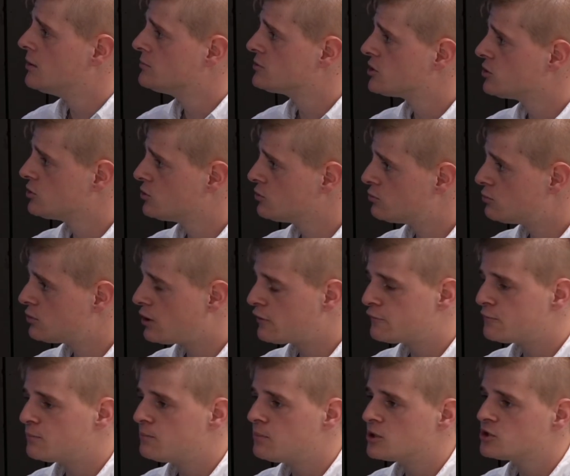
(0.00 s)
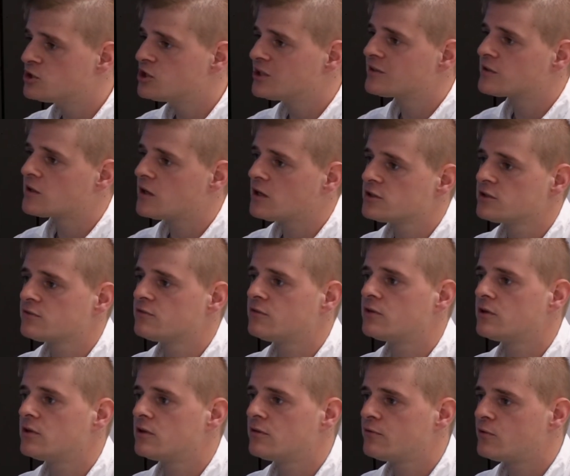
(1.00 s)
So the rough budget cost
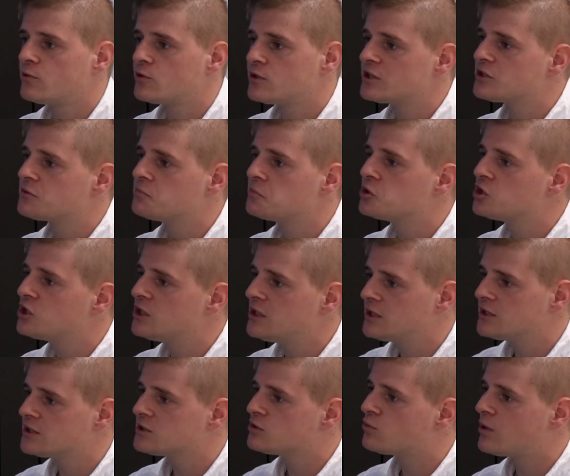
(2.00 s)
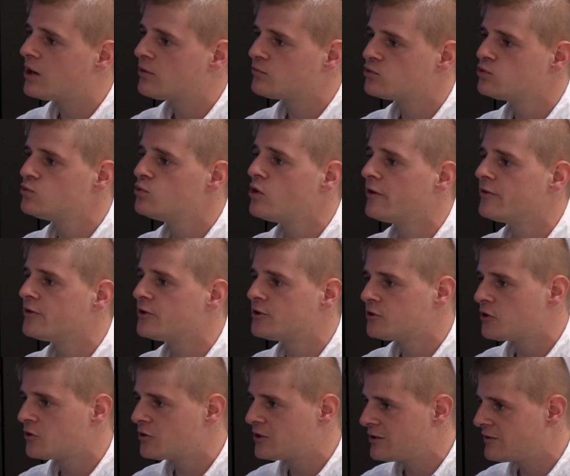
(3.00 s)
for this machine is around
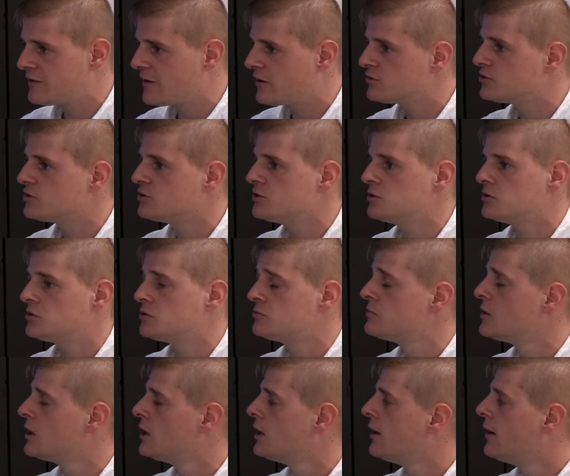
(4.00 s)
€230,000.